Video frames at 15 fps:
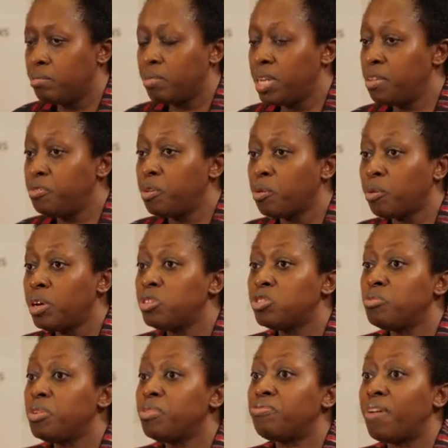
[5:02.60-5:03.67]
But if you're going
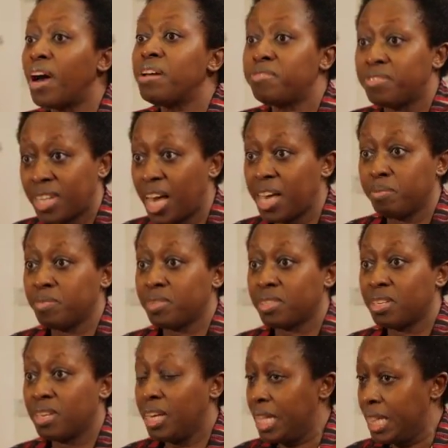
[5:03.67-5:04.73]
to be 5
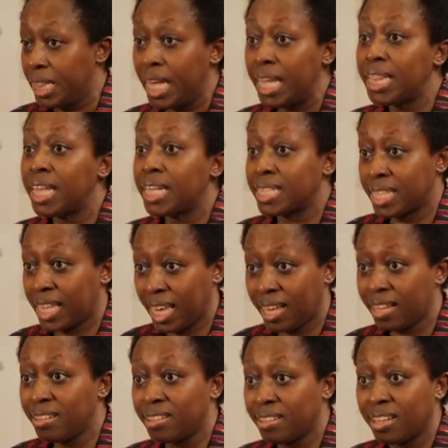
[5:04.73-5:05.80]
times, then the
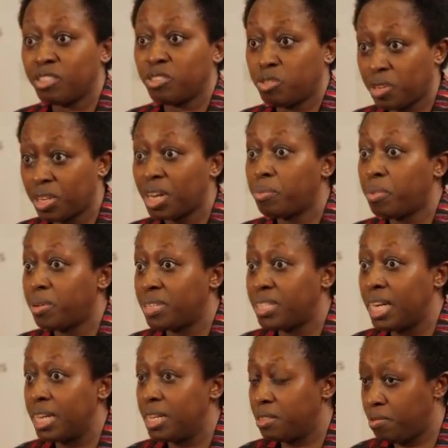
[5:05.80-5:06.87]
scale that you're talking about
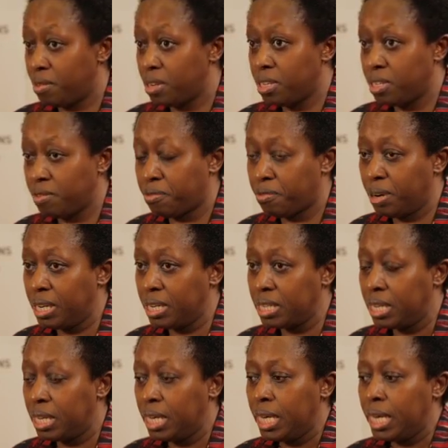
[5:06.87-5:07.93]
here is very different.
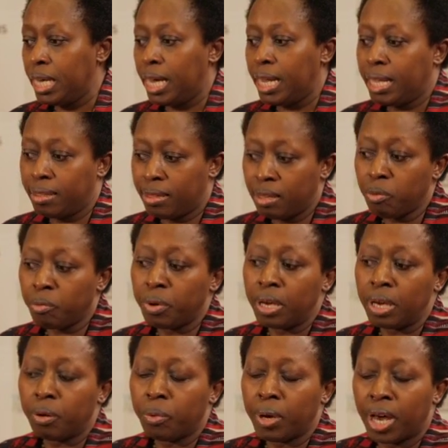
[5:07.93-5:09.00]
And I think
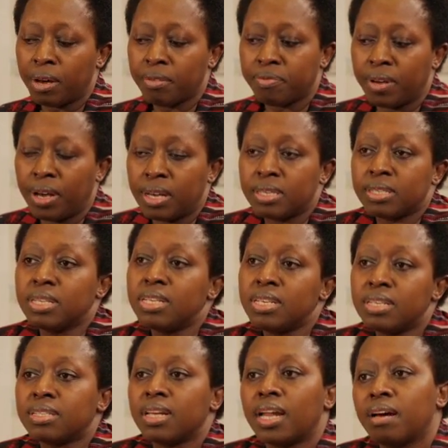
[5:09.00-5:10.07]
we have
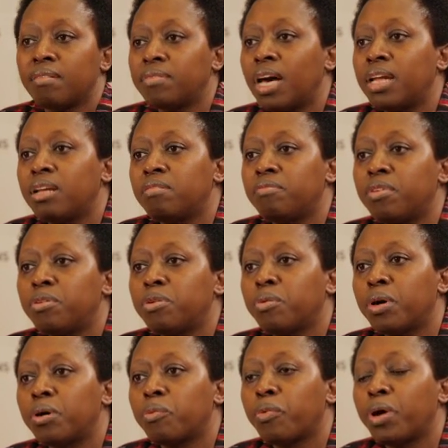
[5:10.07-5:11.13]
cities that have done it very
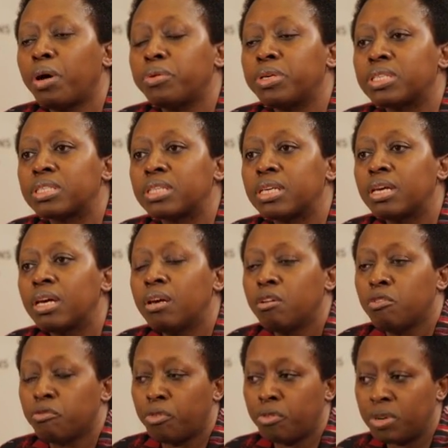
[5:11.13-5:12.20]
well, where we see,
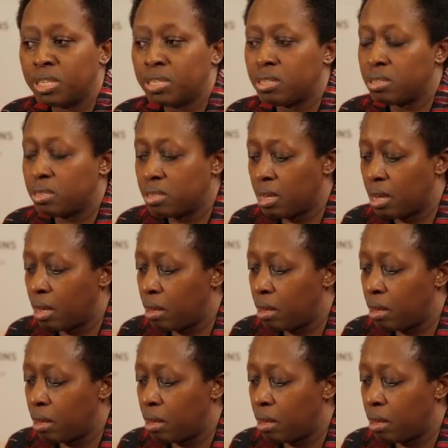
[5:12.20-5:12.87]
for instance,